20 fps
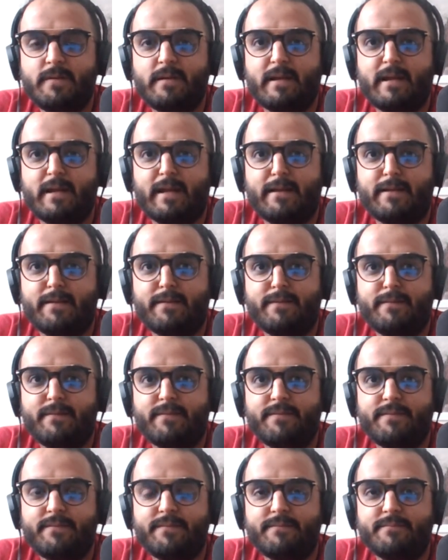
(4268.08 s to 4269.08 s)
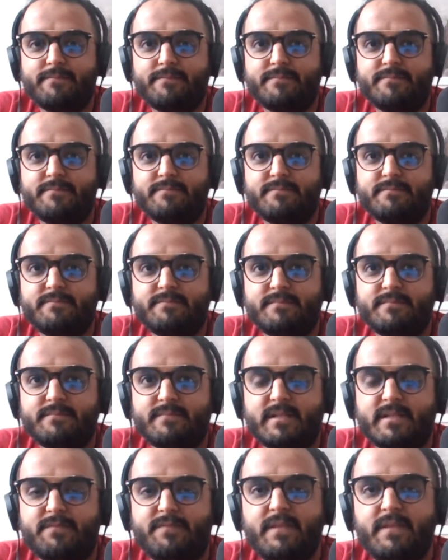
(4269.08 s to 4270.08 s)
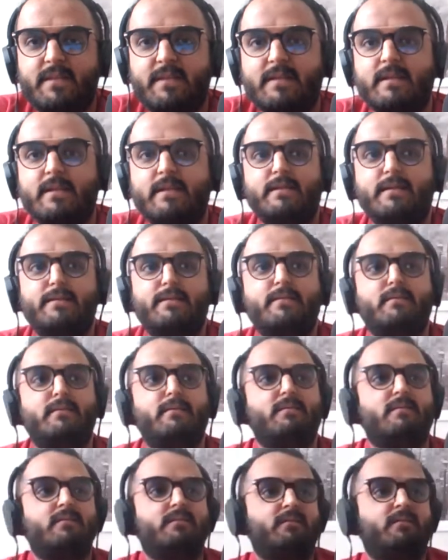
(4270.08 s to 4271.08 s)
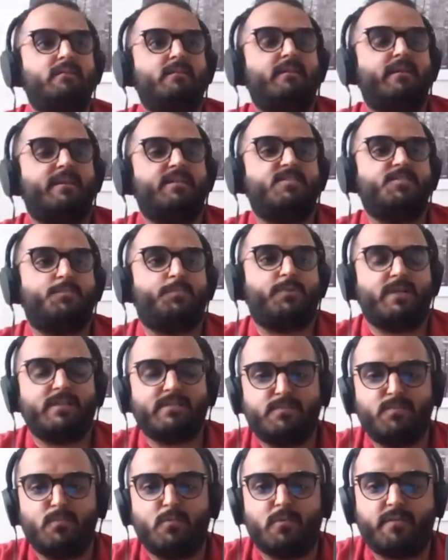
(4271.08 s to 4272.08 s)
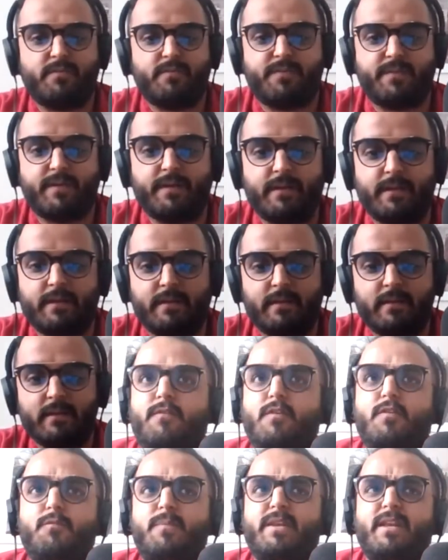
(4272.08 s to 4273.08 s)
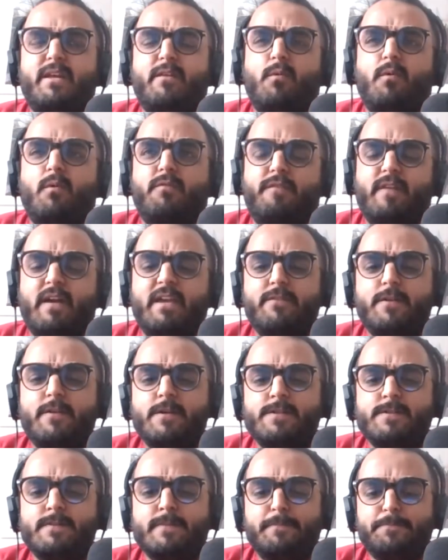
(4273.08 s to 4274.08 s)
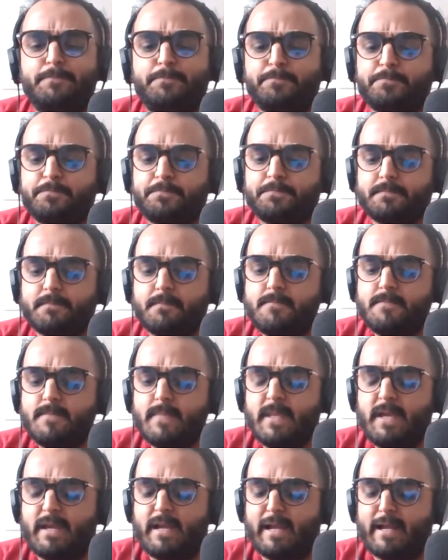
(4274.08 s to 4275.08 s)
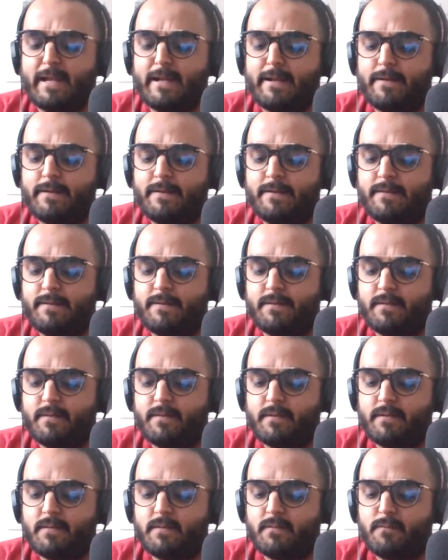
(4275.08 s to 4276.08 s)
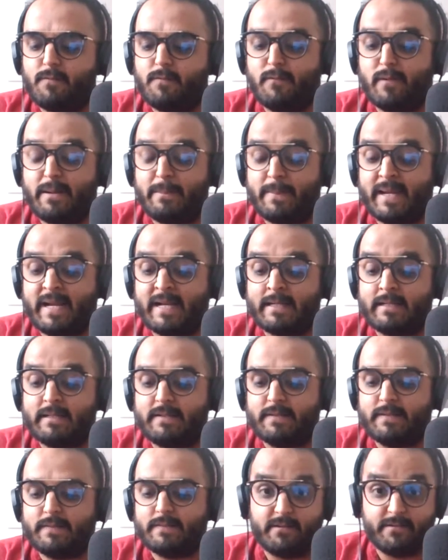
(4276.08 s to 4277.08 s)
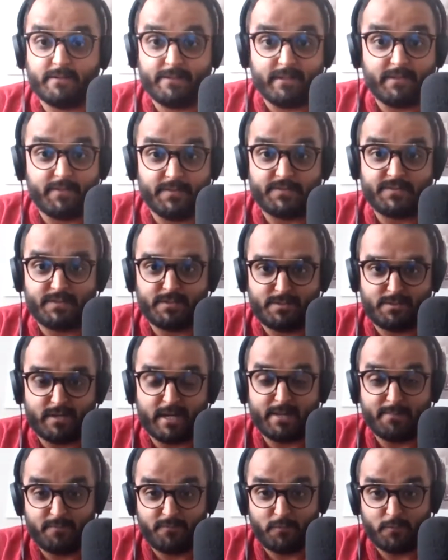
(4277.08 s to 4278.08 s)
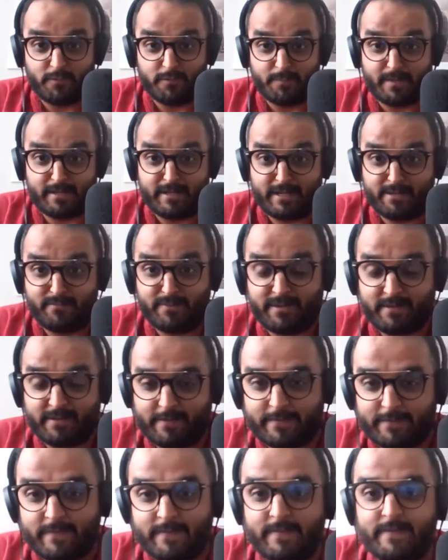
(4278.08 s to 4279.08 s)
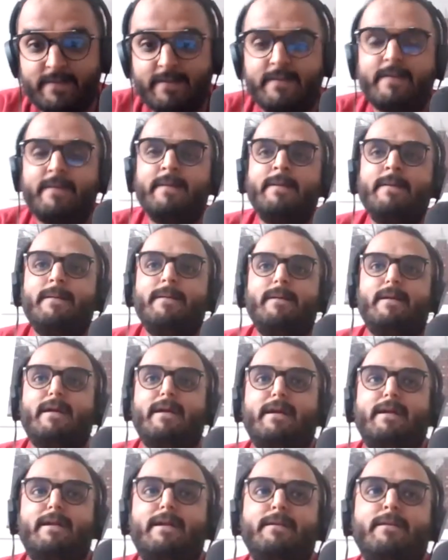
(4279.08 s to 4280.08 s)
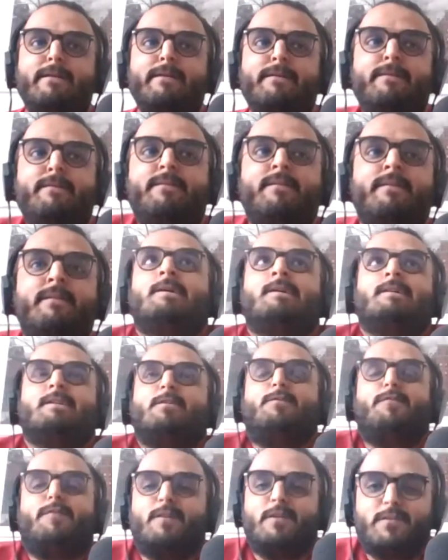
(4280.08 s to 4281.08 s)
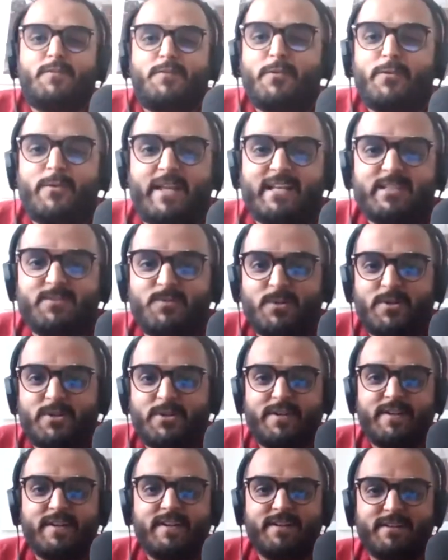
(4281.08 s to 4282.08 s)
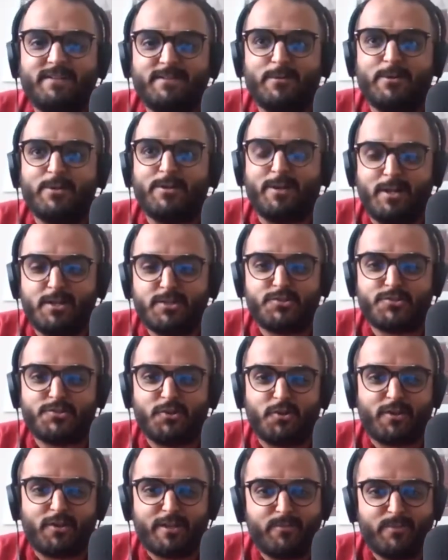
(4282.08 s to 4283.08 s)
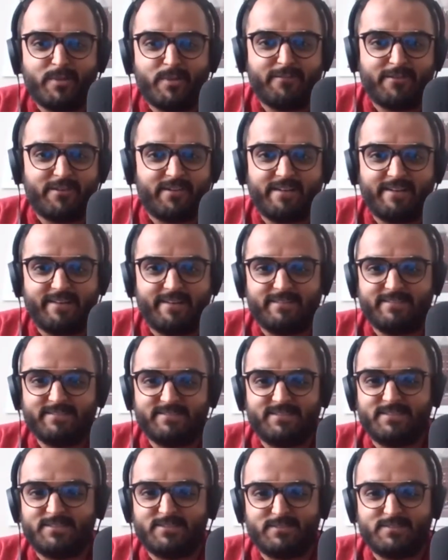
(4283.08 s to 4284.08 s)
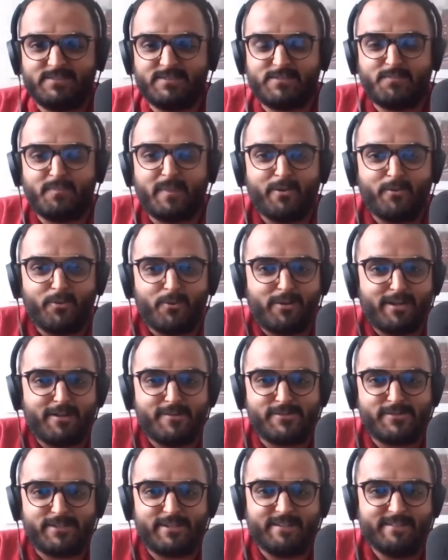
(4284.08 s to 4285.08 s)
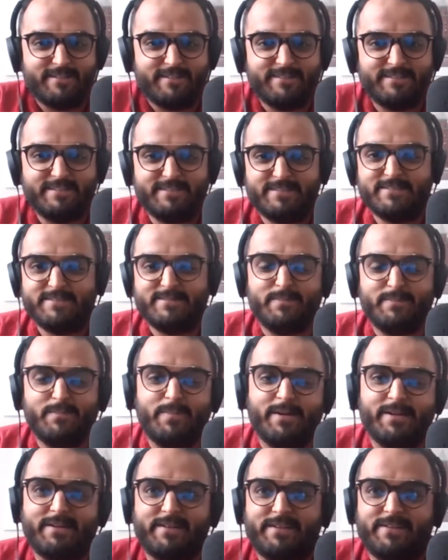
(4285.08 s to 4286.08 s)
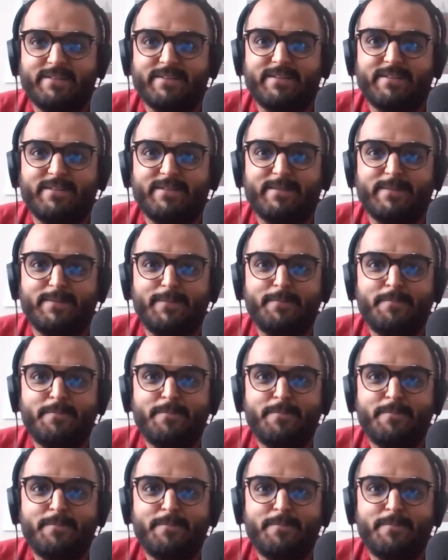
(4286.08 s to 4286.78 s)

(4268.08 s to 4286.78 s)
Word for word: And I feel like I can express more freely. We've been here, what, five years? And we went back earlier this year, right before the pandemic hit, and the first few days were were a culture shock. Can you believe it? Like this is it's my own country, but uh,